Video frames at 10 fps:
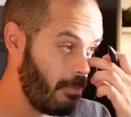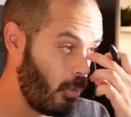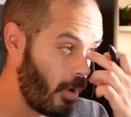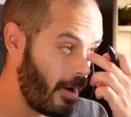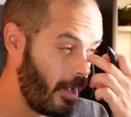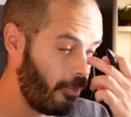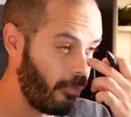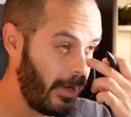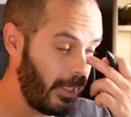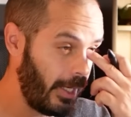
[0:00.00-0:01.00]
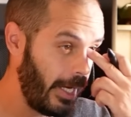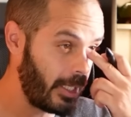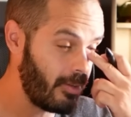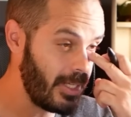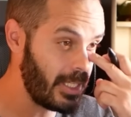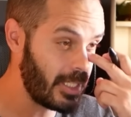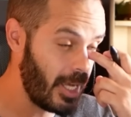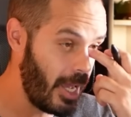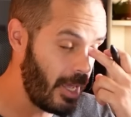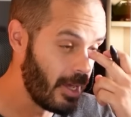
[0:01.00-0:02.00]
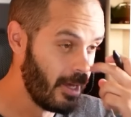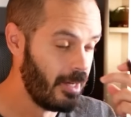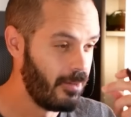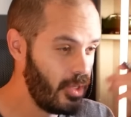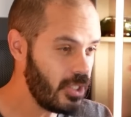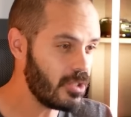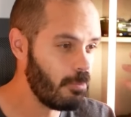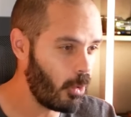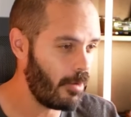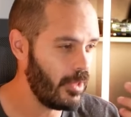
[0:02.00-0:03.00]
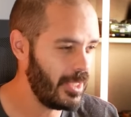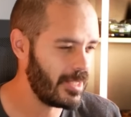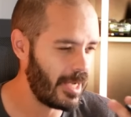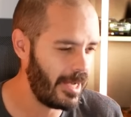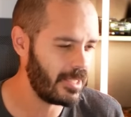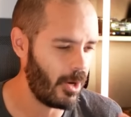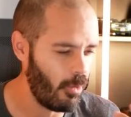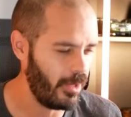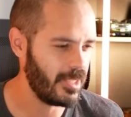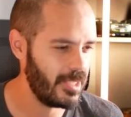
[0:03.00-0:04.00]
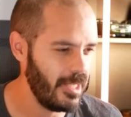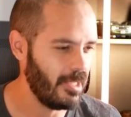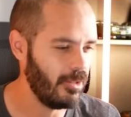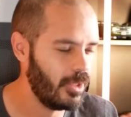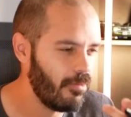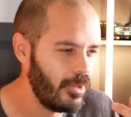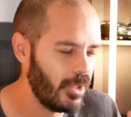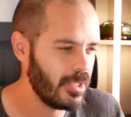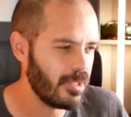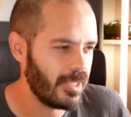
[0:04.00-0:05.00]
more I feel like this is more of the designs that I want to see. You can